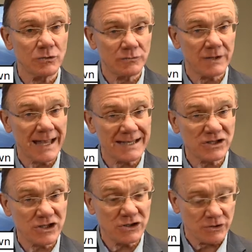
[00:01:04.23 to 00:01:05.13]
over
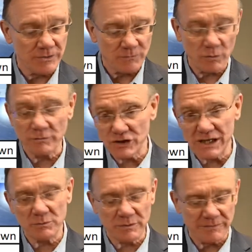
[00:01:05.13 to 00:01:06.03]
last year, over
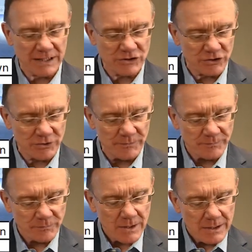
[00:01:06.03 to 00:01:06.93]
January of last year.
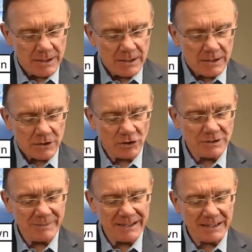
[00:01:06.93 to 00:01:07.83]

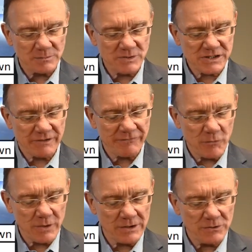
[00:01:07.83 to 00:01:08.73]
Condominiums,
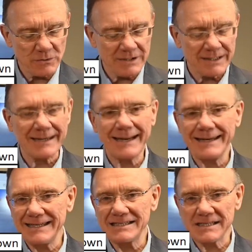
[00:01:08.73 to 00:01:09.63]
four hundred
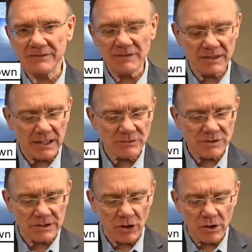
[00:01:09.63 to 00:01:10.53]
ninety-seven
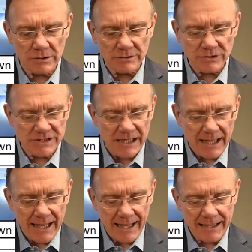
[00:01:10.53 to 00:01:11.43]
thousand dollars,
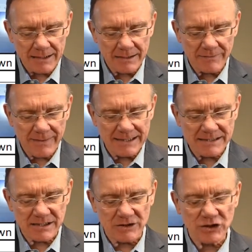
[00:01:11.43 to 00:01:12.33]
and
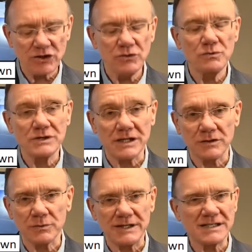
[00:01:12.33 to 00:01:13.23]
that's a huge
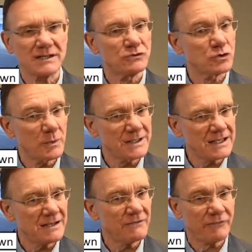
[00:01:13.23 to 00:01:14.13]
increase of
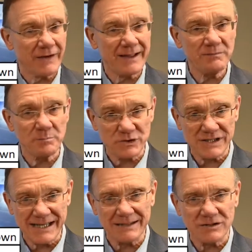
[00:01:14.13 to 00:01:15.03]
twenty-five
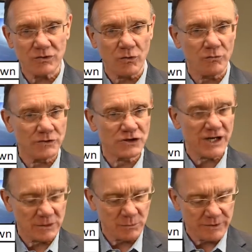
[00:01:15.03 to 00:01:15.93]
percent over
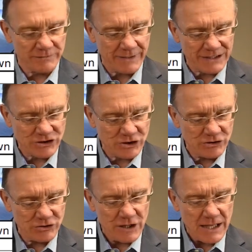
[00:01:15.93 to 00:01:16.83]
January of last
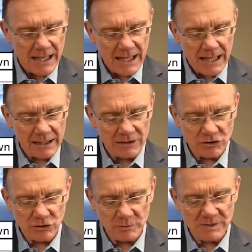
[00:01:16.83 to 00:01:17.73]
year. And
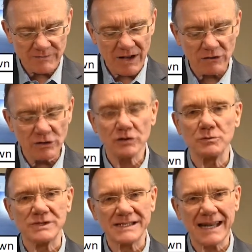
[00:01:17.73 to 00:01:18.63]
in terms of how
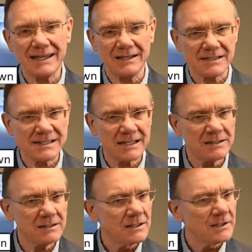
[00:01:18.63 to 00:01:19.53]
long it was taking to
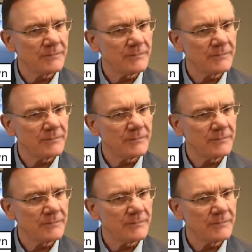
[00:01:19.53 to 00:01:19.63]
sell,